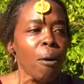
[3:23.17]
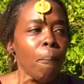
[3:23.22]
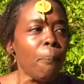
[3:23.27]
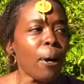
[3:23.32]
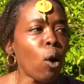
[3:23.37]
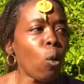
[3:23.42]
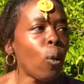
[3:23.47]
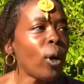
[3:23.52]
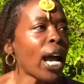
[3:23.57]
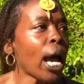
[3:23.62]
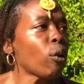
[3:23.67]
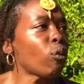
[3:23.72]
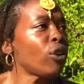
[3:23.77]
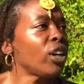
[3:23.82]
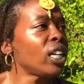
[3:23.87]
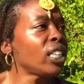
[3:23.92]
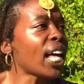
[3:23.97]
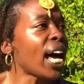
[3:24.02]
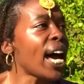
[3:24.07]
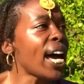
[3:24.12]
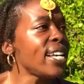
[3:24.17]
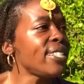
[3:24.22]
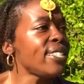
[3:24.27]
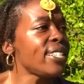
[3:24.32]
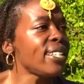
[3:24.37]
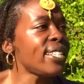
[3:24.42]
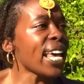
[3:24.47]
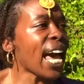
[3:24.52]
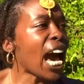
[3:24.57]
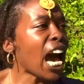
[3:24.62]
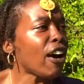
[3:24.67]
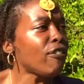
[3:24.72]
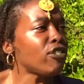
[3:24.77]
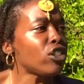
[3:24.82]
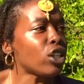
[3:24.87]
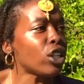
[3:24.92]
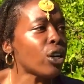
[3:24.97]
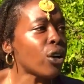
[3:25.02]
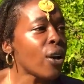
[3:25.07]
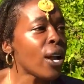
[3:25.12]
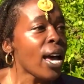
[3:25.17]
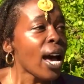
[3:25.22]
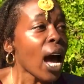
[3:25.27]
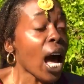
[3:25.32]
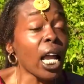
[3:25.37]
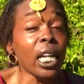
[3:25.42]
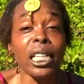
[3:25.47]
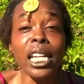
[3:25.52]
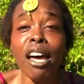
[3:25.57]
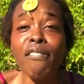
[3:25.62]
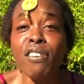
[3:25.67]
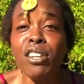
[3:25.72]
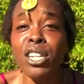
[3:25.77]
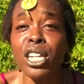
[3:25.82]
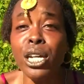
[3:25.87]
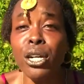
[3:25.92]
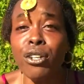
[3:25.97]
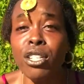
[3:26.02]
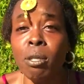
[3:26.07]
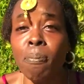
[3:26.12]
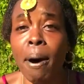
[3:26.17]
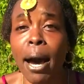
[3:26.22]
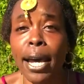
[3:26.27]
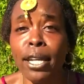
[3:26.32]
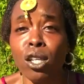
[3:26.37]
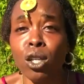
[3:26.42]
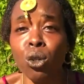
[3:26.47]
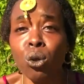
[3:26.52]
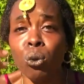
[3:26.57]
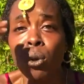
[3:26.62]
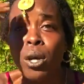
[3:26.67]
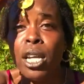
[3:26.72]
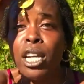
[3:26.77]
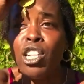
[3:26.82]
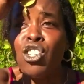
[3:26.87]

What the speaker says: But what I realized is after 11 years, mind you,